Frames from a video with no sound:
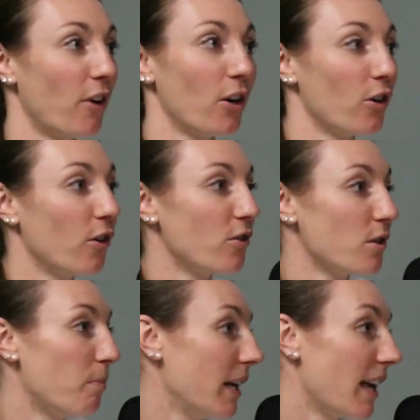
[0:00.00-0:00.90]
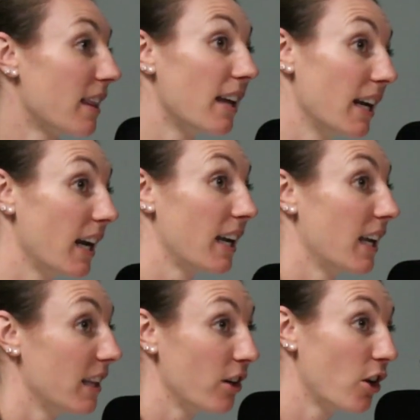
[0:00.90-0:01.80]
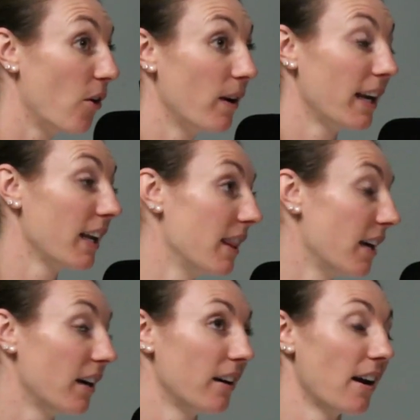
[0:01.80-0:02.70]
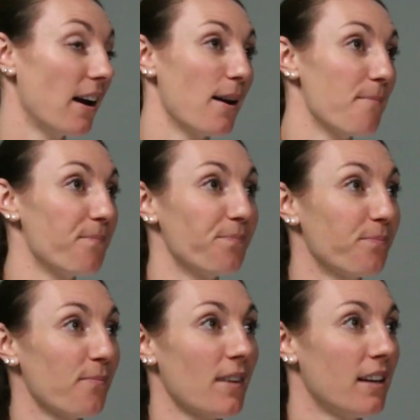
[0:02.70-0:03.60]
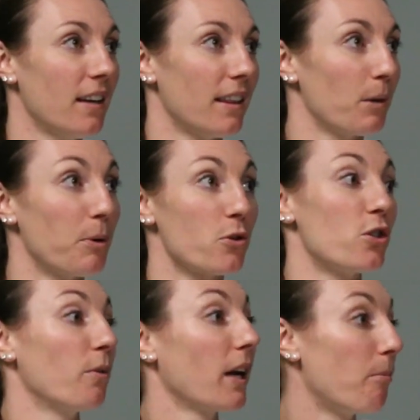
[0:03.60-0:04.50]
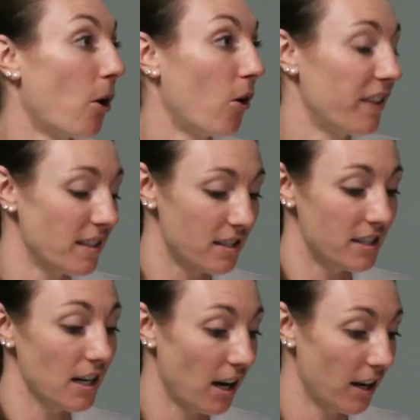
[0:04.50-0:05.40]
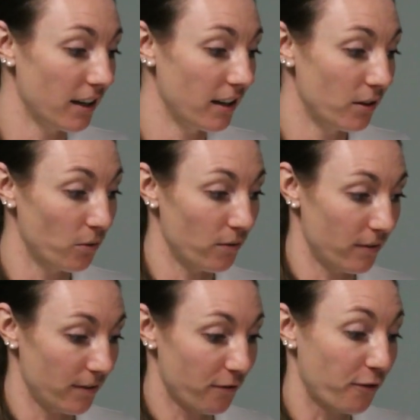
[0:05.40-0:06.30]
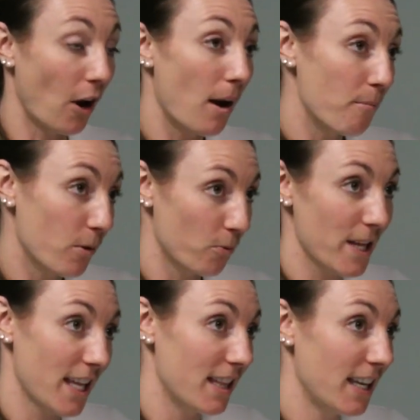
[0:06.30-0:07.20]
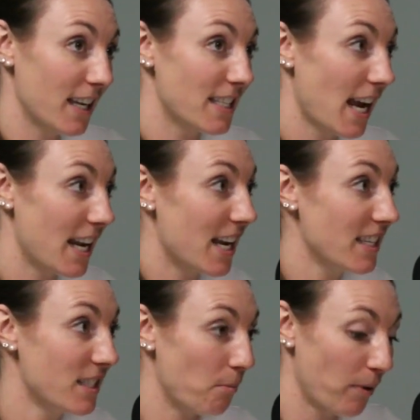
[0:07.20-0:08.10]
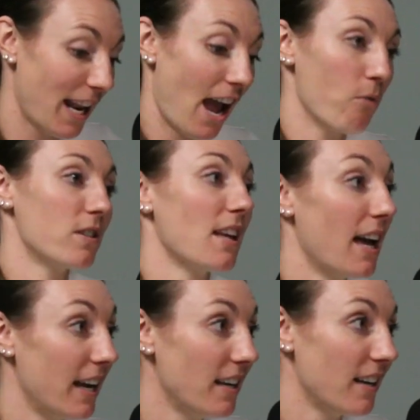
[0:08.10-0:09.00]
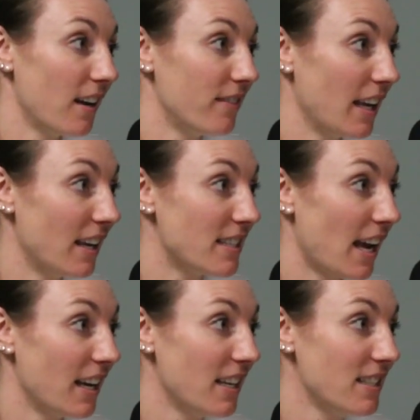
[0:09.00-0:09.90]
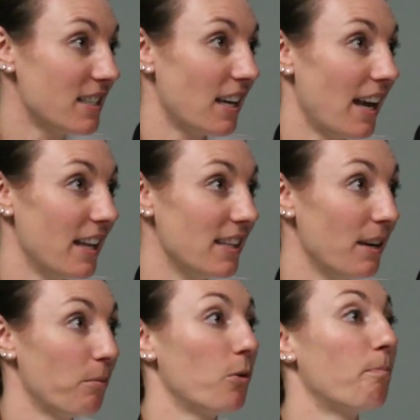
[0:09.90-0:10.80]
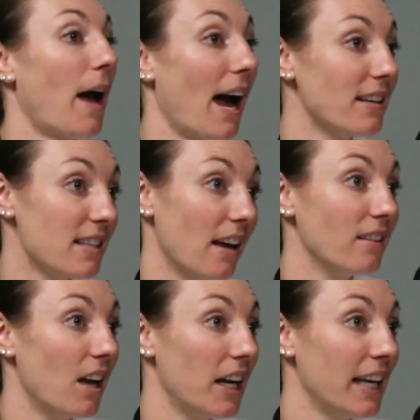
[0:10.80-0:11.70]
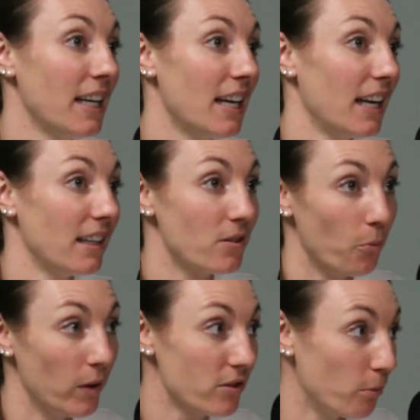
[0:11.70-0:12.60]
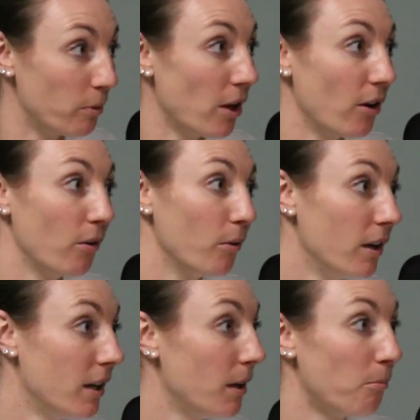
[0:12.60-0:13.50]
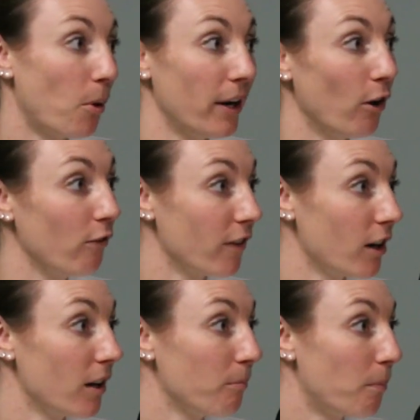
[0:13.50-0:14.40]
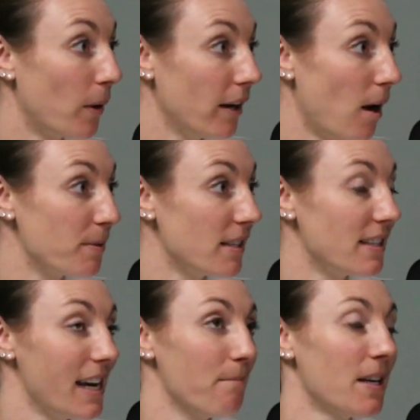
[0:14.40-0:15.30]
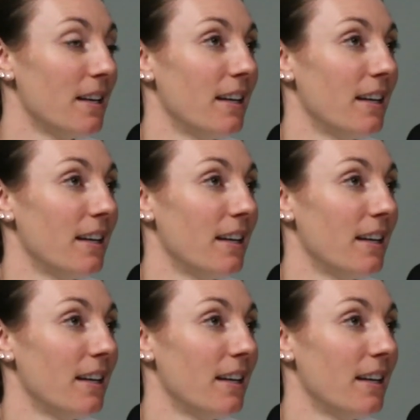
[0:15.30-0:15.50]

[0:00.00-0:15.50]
our girls are being athletic and they're going and they're pursuing a ball that's dug from within the antennas, but outside of the antennas, and they pass that line, it's whistle blow, point over, point opposite team.